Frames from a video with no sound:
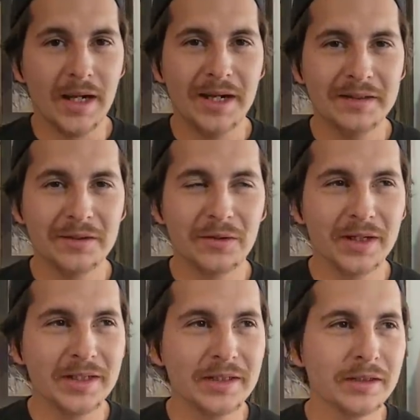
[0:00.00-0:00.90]
I had no
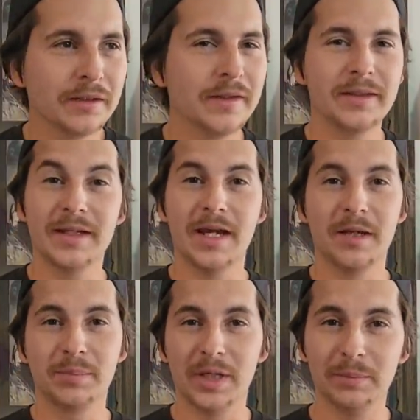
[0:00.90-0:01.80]
idea that they
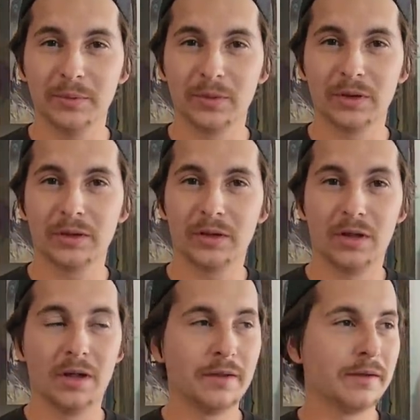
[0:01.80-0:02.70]
had paperwork
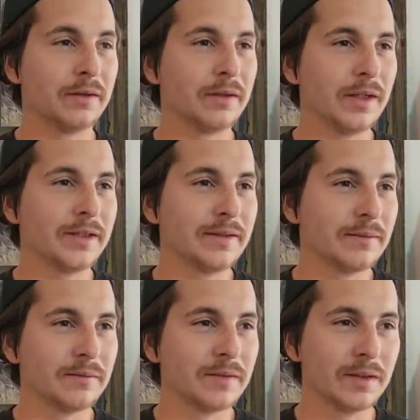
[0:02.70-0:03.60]
on like
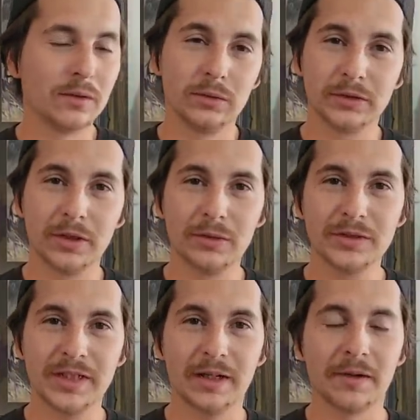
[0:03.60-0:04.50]
the old
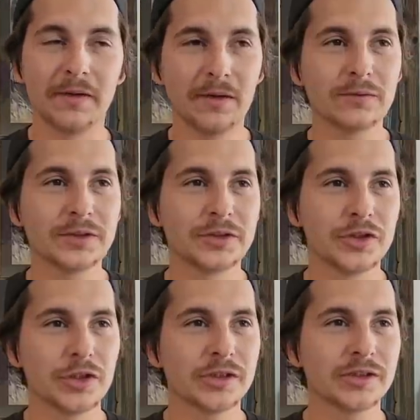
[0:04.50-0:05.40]
ghost town. I thought it was
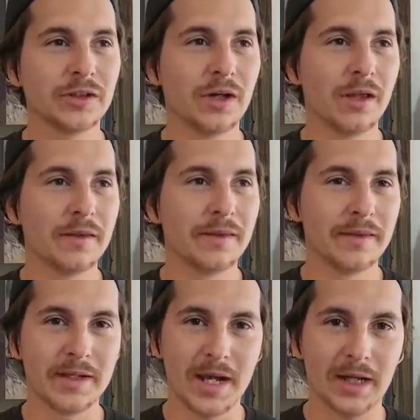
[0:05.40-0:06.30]
just
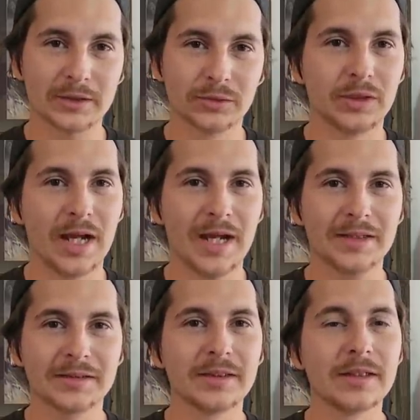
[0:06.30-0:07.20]
on the actual
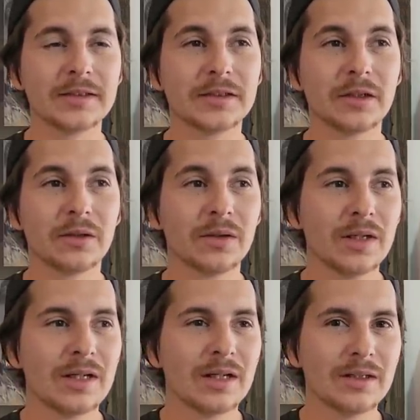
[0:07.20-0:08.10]
accident. So
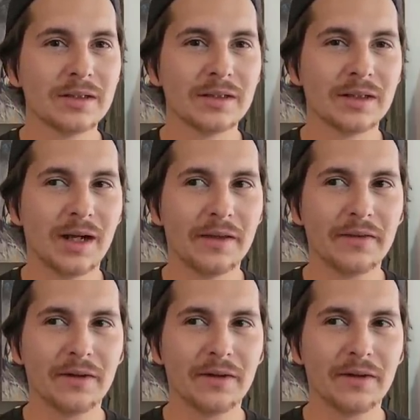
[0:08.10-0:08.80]
I